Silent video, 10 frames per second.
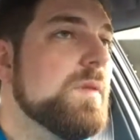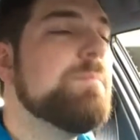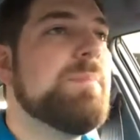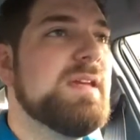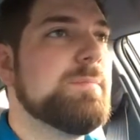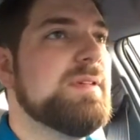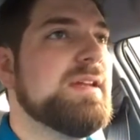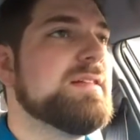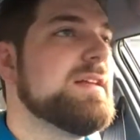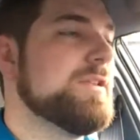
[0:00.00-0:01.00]
Being
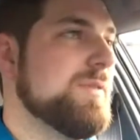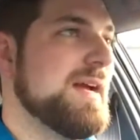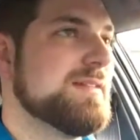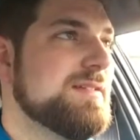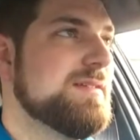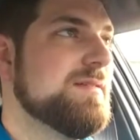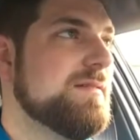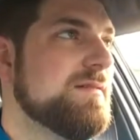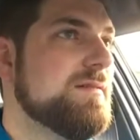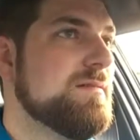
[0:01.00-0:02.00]
politically correct.
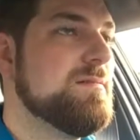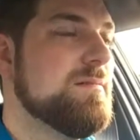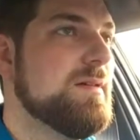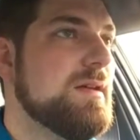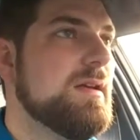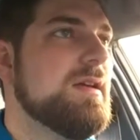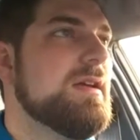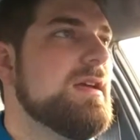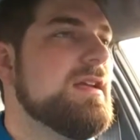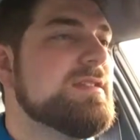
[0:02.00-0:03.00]

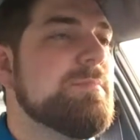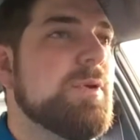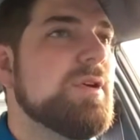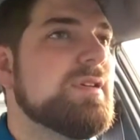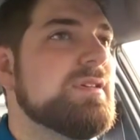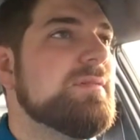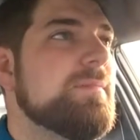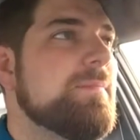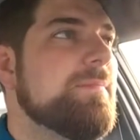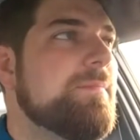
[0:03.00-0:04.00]
It's important
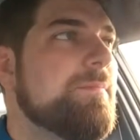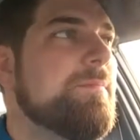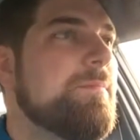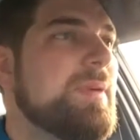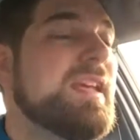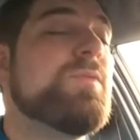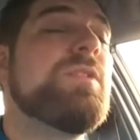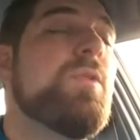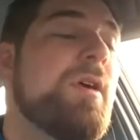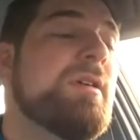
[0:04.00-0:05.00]
because when
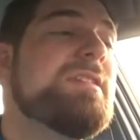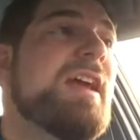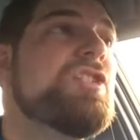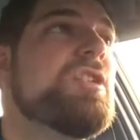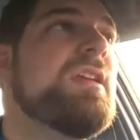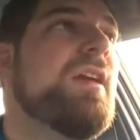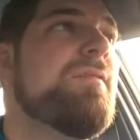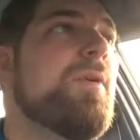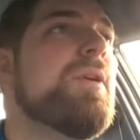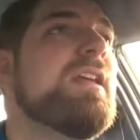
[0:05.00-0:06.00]
you are intentionally
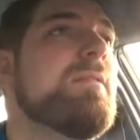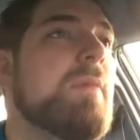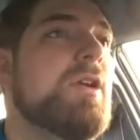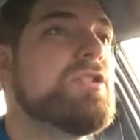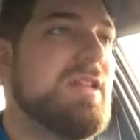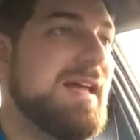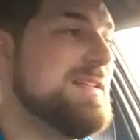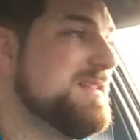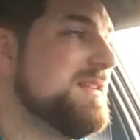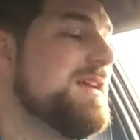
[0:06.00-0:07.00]
avoiding
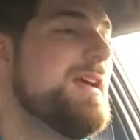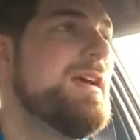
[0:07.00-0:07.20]
marginalizing,